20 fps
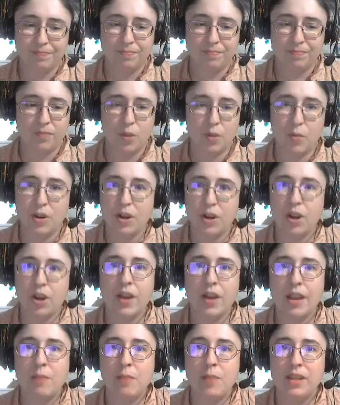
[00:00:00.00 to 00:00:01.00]
he wanted to go to
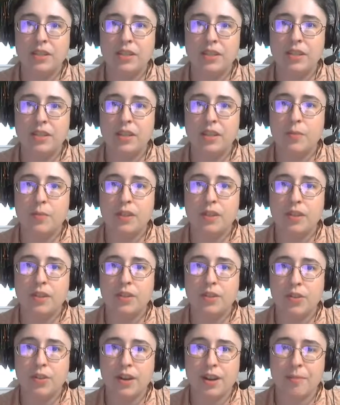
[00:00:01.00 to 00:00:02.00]
NYCC with it, New
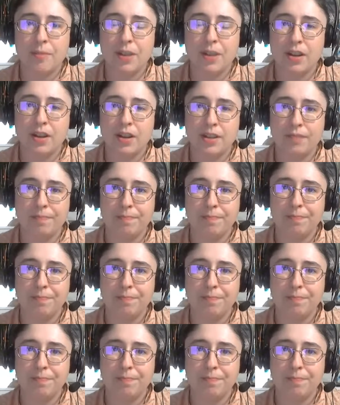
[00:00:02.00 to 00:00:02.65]
York Comic Con,